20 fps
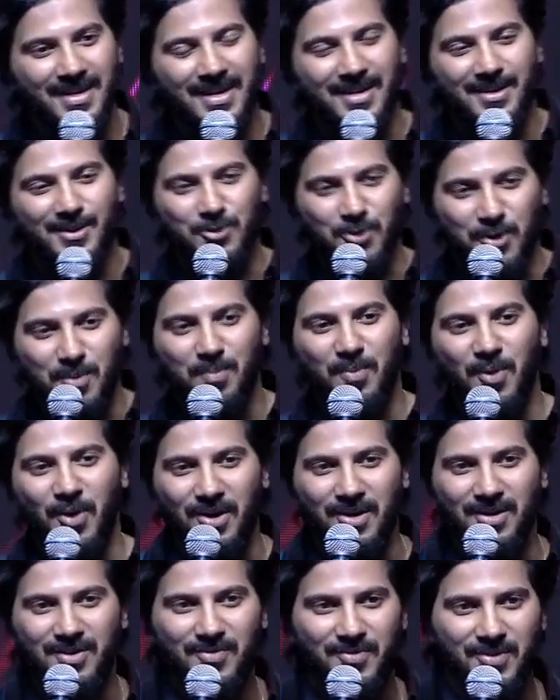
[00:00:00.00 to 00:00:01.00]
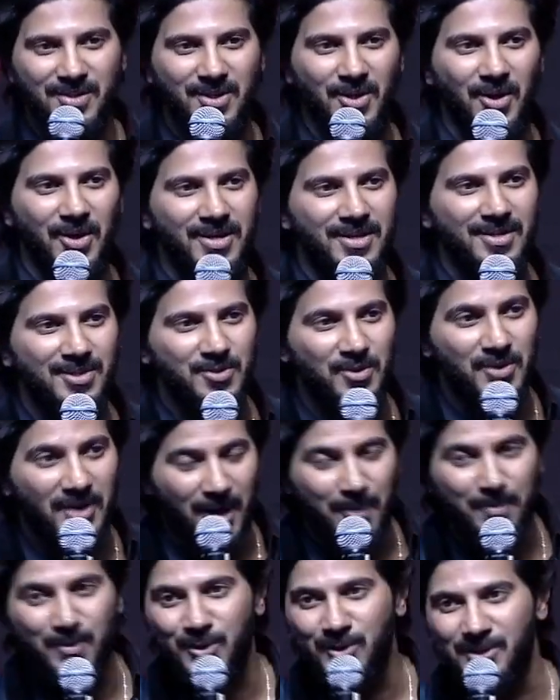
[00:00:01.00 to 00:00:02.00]
And it's so important for the audience to
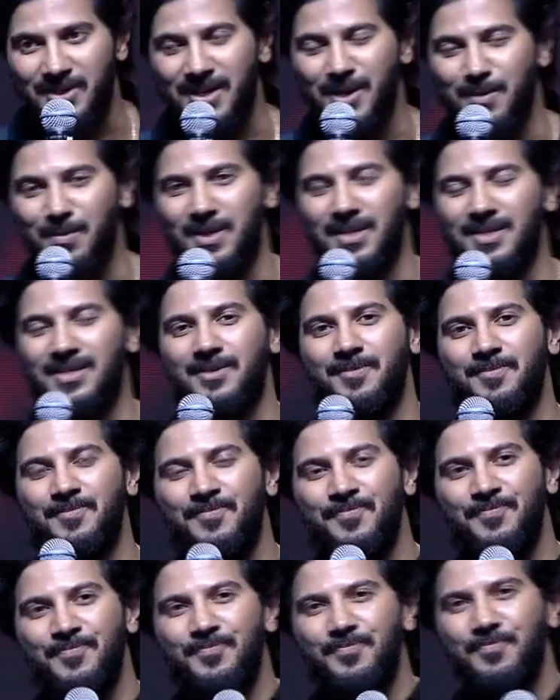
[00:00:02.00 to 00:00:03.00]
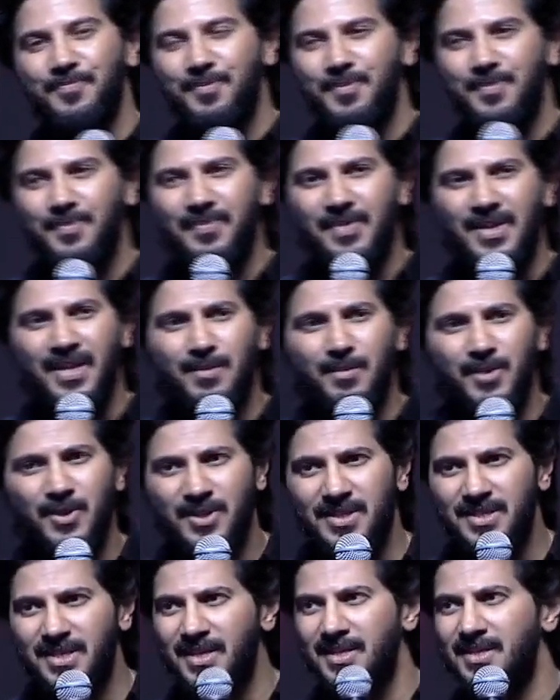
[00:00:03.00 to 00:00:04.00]
come to cinemas.
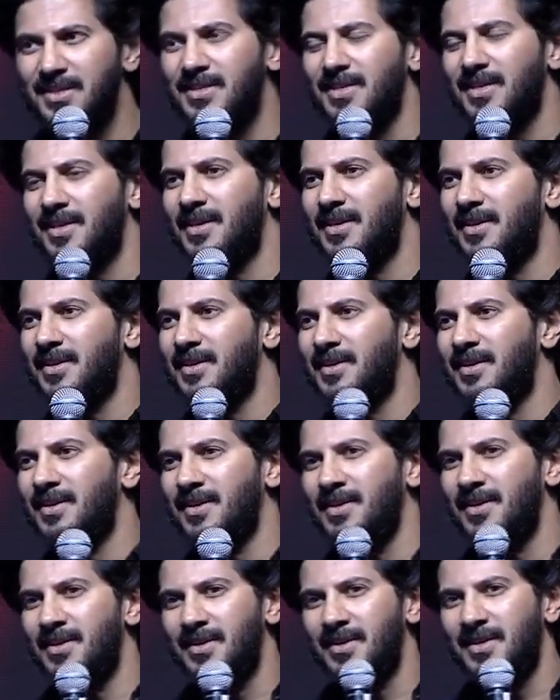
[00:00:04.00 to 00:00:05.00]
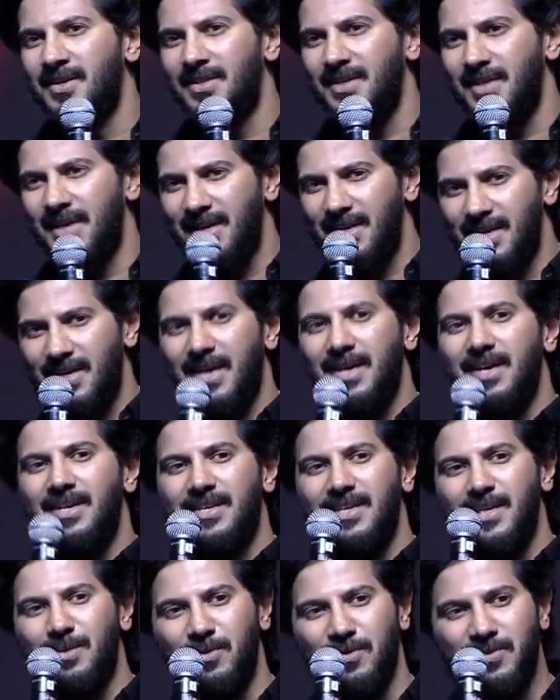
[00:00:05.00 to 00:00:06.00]
Because there is... The entire
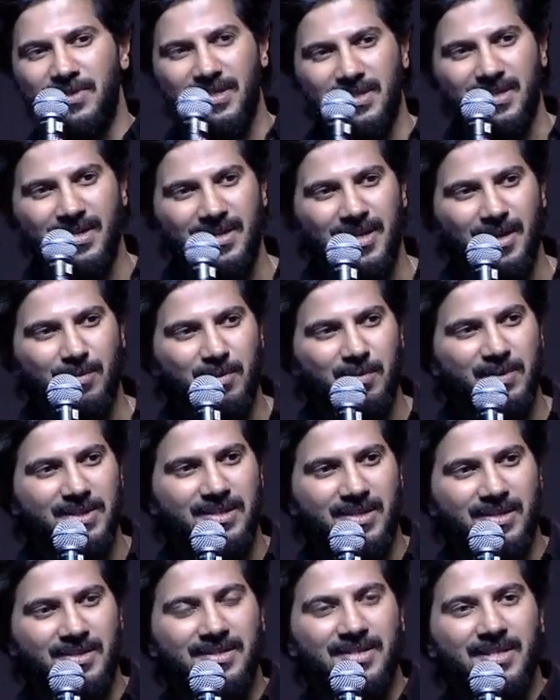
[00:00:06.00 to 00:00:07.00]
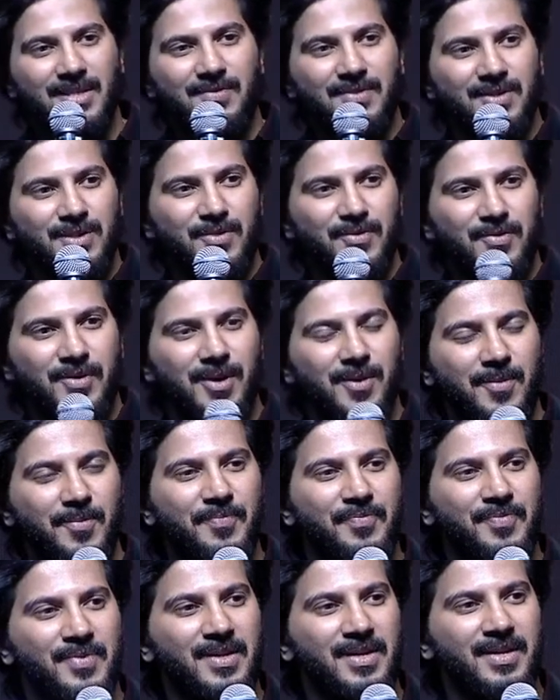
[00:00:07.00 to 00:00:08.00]
team of Sita Ramam has conceived this film
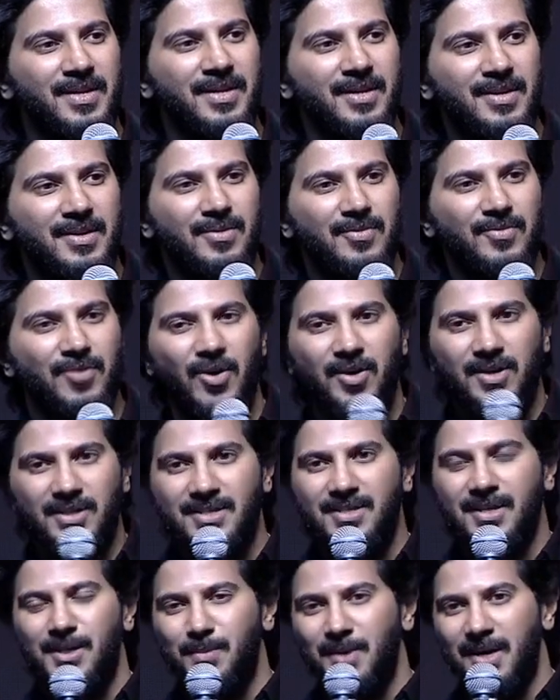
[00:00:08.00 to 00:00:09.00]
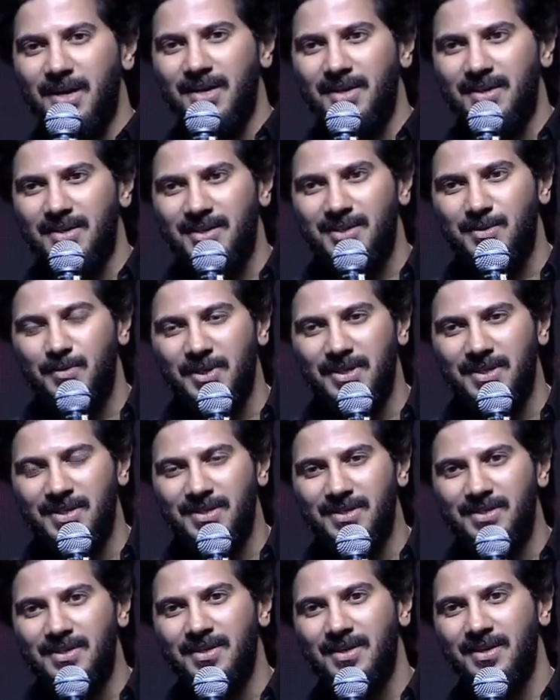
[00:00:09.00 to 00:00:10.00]
for a cinematic
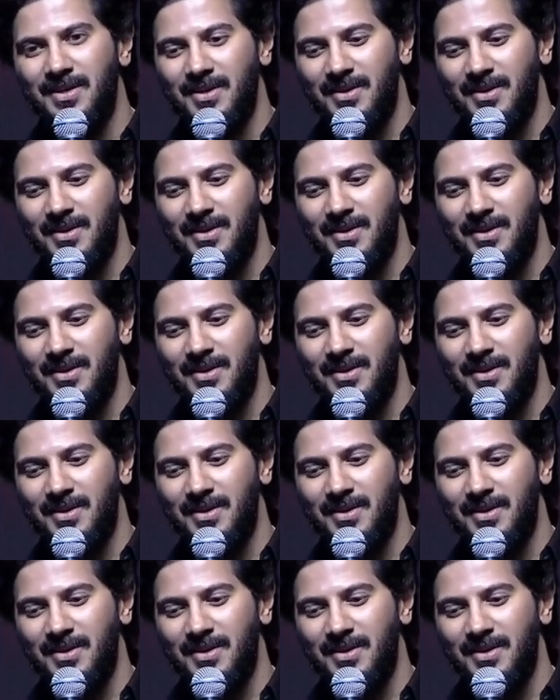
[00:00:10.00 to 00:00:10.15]
experience.